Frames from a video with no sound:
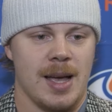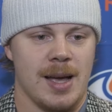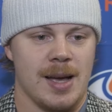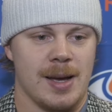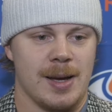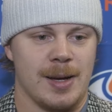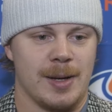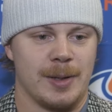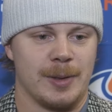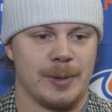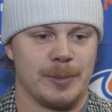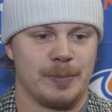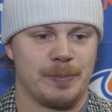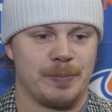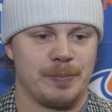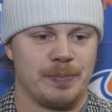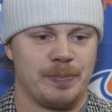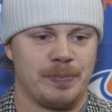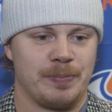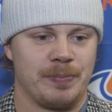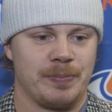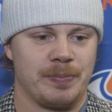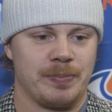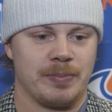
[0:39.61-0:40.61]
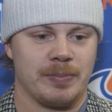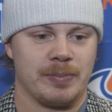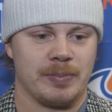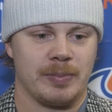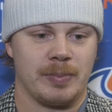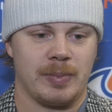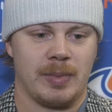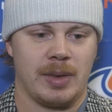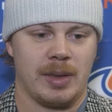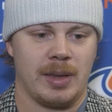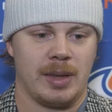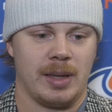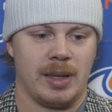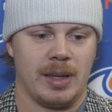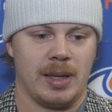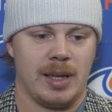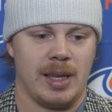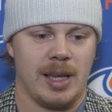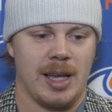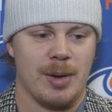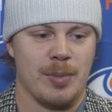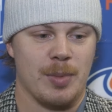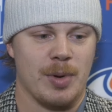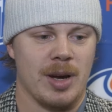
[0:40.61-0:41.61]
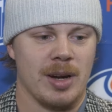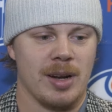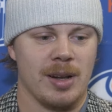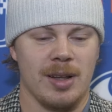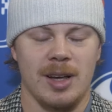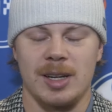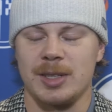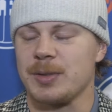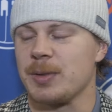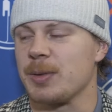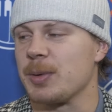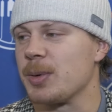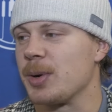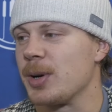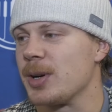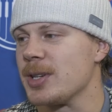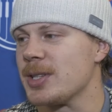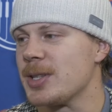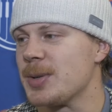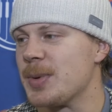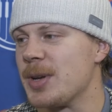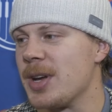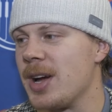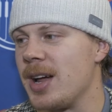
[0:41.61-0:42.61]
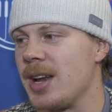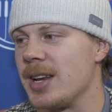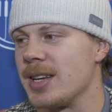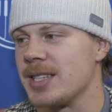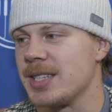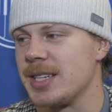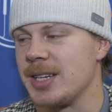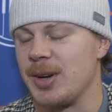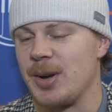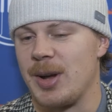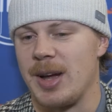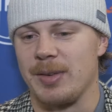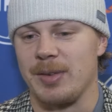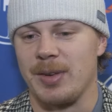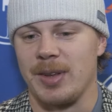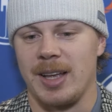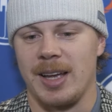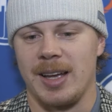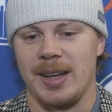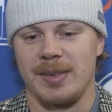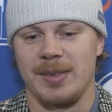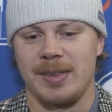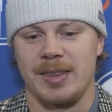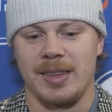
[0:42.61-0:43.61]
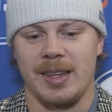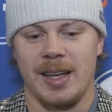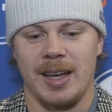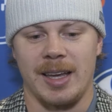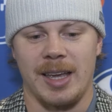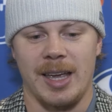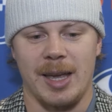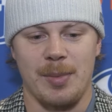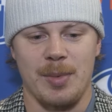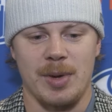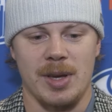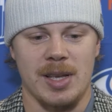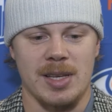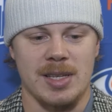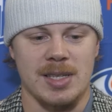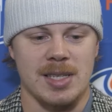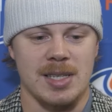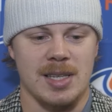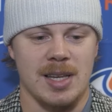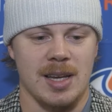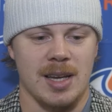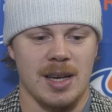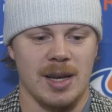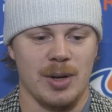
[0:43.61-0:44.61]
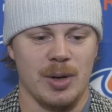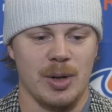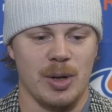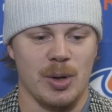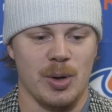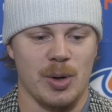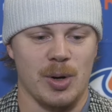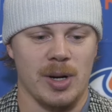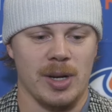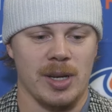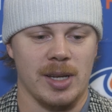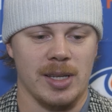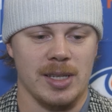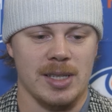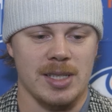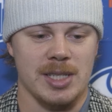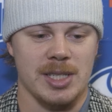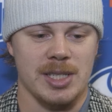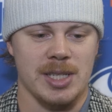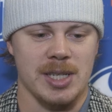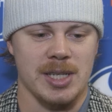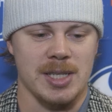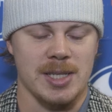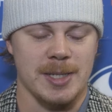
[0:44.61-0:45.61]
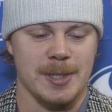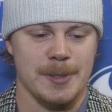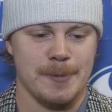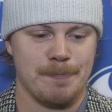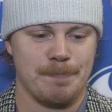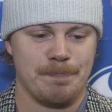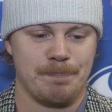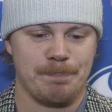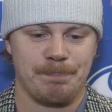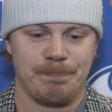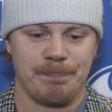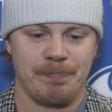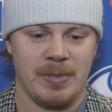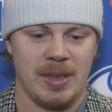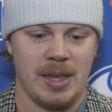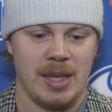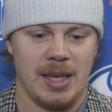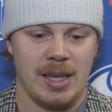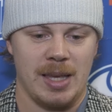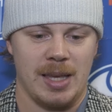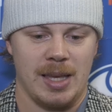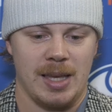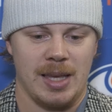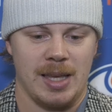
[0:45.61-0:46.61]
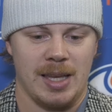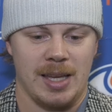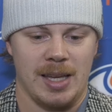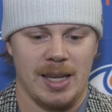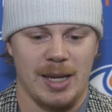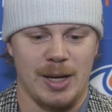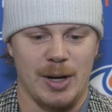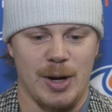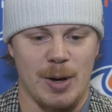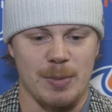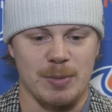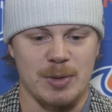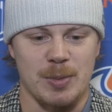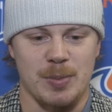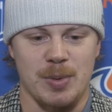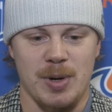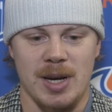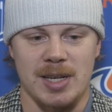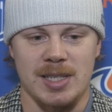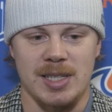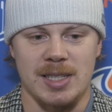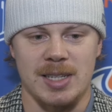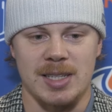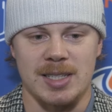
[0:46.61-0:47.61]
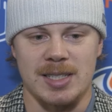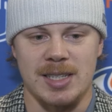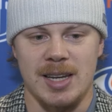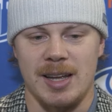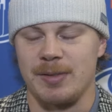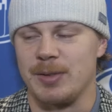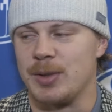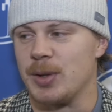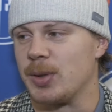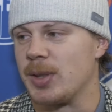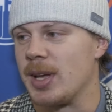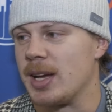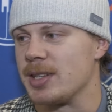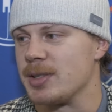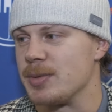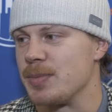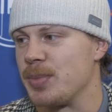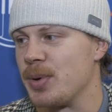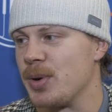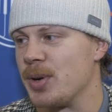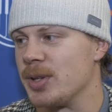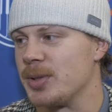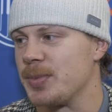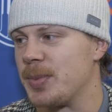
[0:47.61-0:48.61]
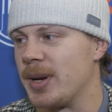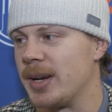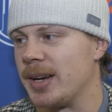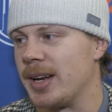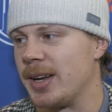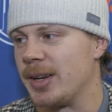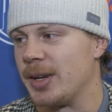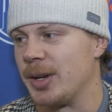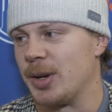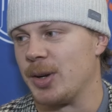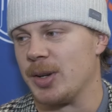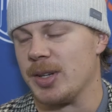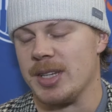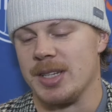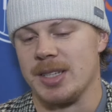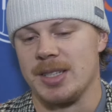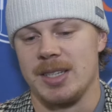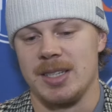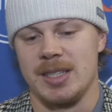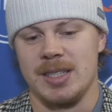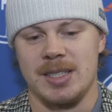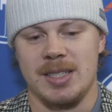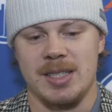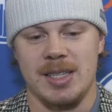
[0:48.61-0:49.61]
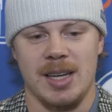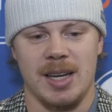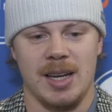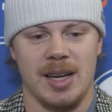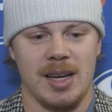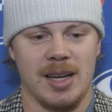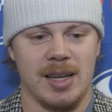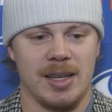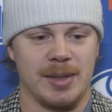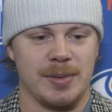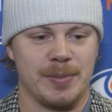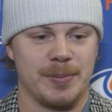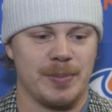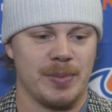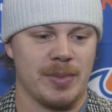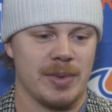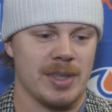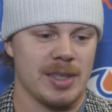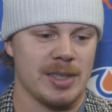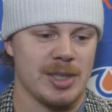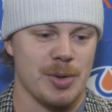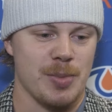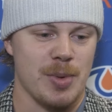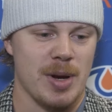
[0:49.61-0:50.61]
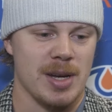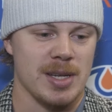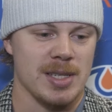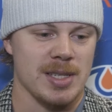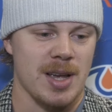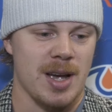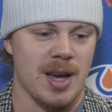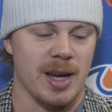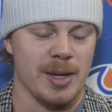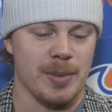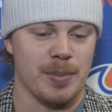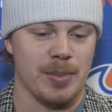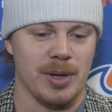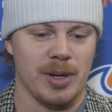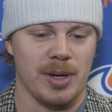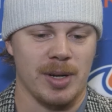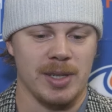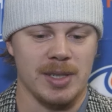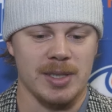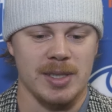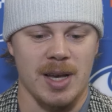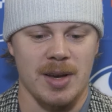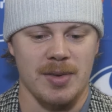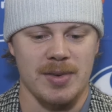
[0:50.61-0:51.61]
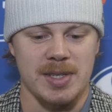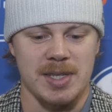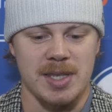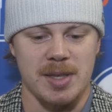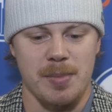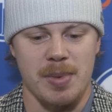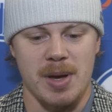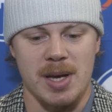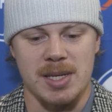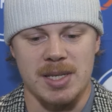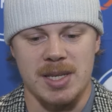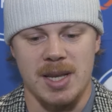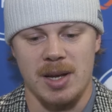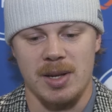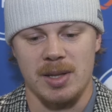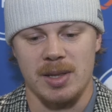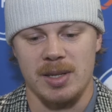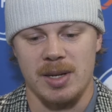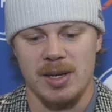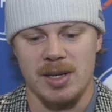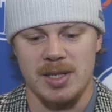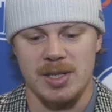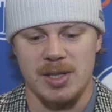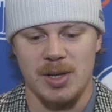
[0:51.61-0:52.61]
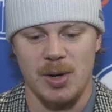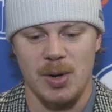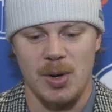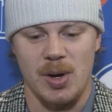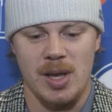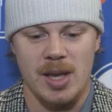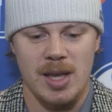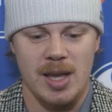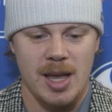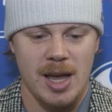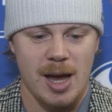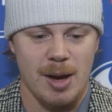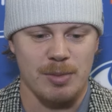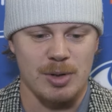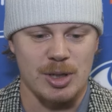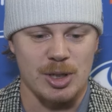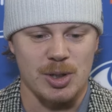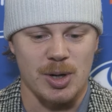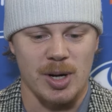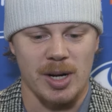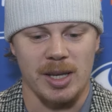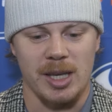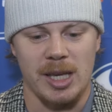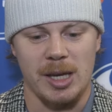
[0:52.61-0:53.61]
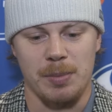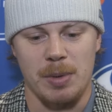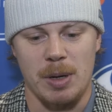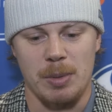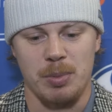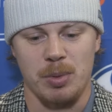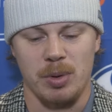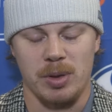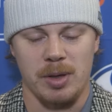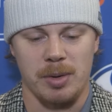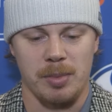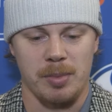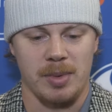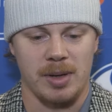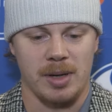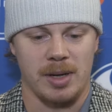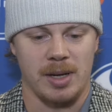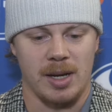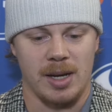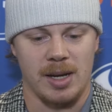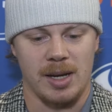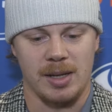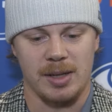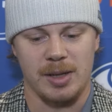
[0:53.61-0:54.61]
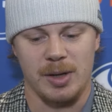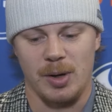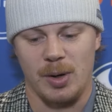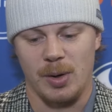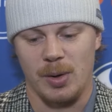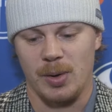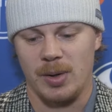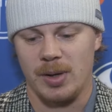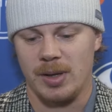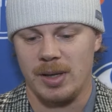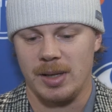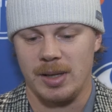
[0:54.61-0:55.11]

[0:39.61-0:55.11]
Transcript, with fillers: Um, I'm kind of lost for words, to be honest. You know, after that that game against uh, New York, it's just you know, I'm surprised he doesn't have 2,000 points by now. You know, he's he's uh, a tremendous hockey player. He's obviously the best out there. So I'm just trying to keep up with him and uh, you know,